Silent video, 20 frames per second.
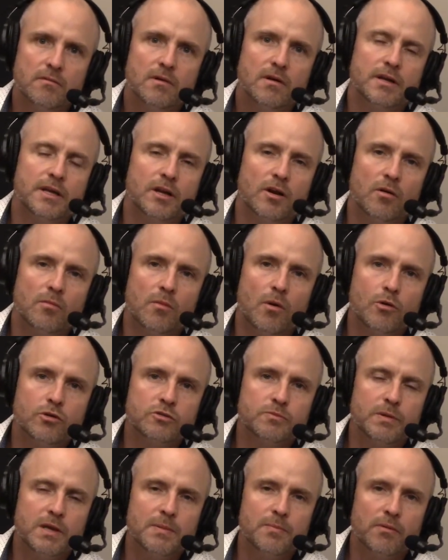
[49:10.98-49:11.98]
Mm-hmm.
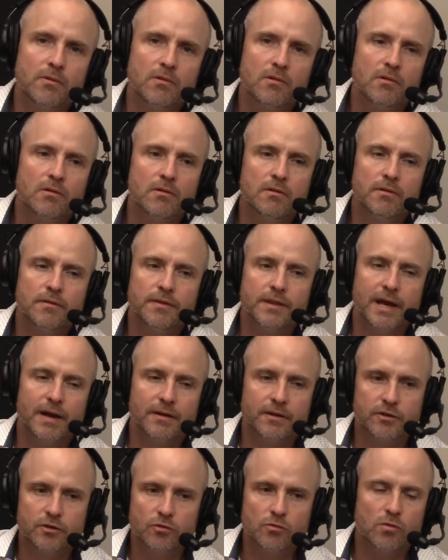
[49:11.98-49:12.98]
Most people
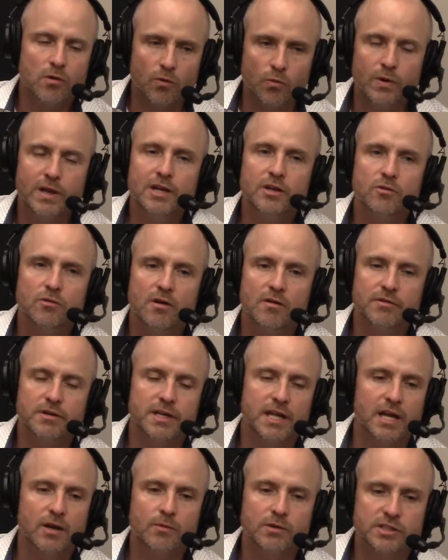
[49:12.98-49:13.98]
that do what we do every
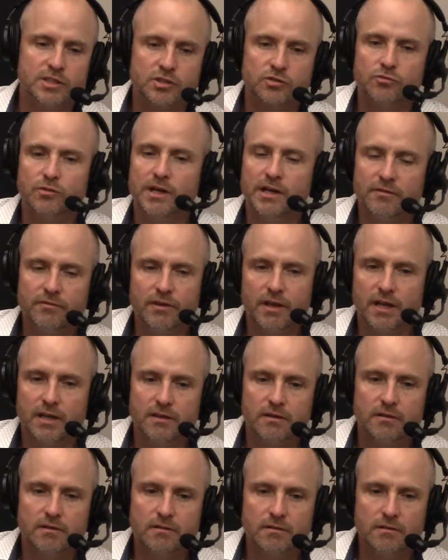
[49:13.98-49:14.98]
day, which is renovate
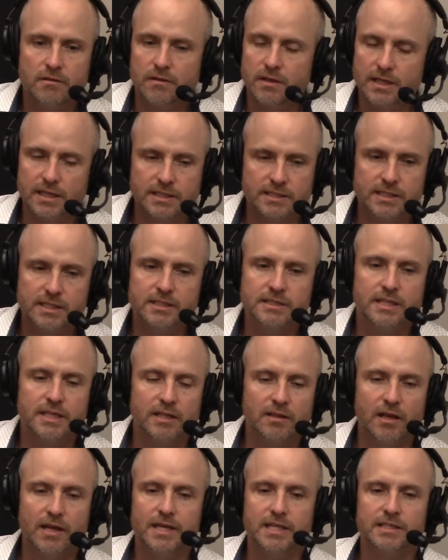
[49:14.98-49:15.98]
existing
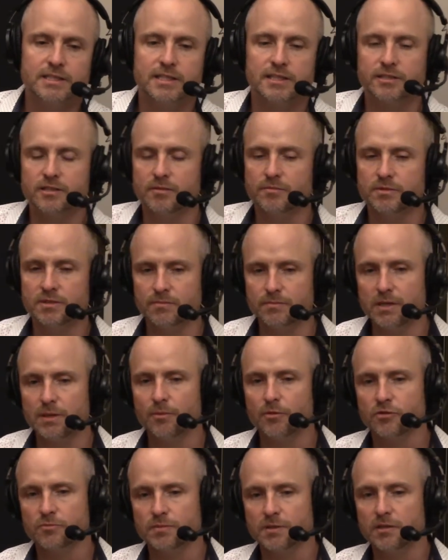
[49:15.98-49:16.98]
lighting systems in
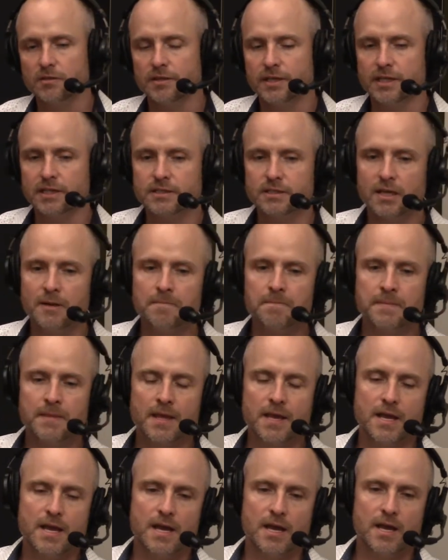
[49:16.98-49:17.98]
people's buildings,
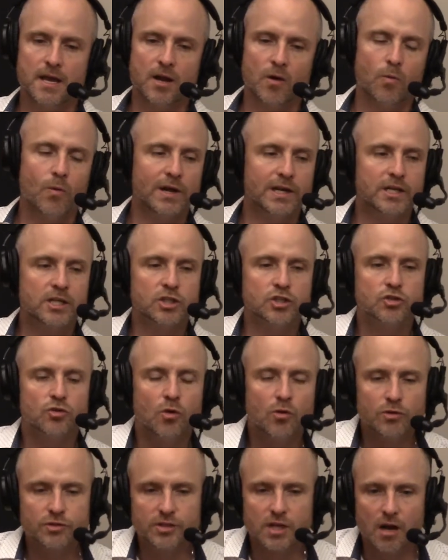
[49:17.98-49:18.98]
when
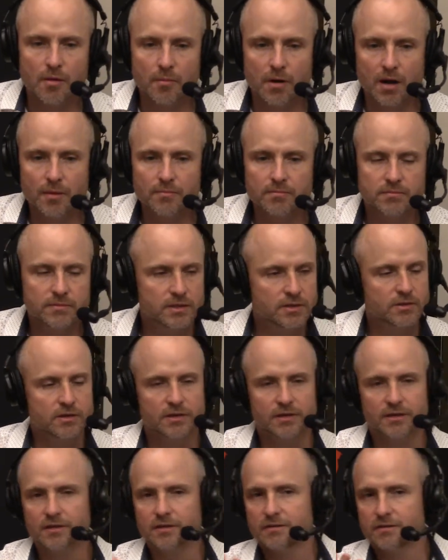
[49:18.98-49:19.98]
controls come up,
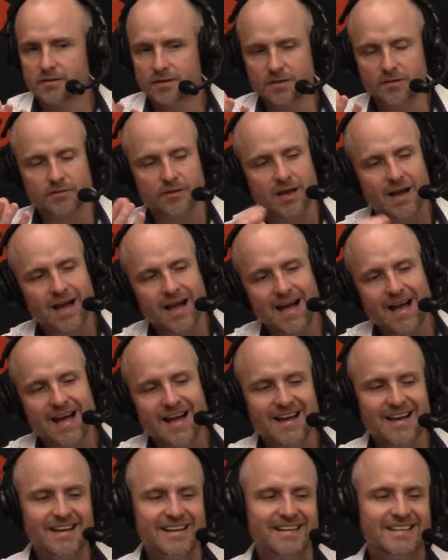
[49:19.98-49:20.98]
you'll
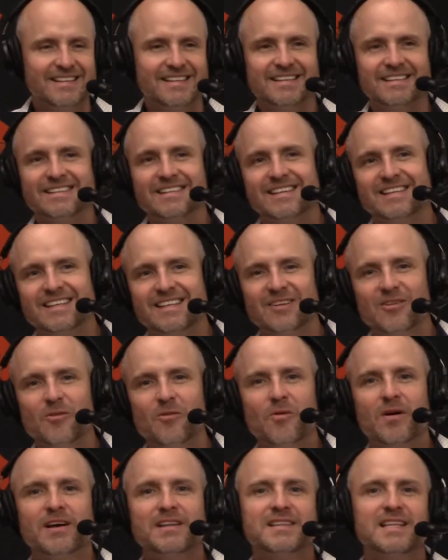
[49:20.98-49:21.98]
say, you know
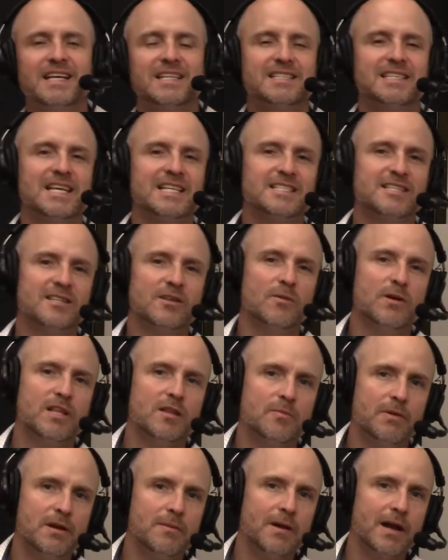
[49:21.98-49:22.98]
what, that gets in the way of
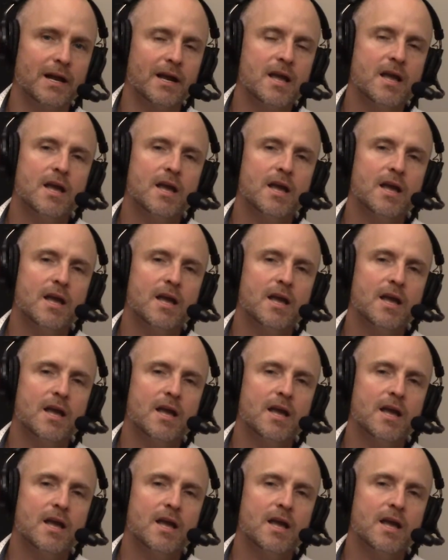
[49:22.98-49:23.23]
the payback.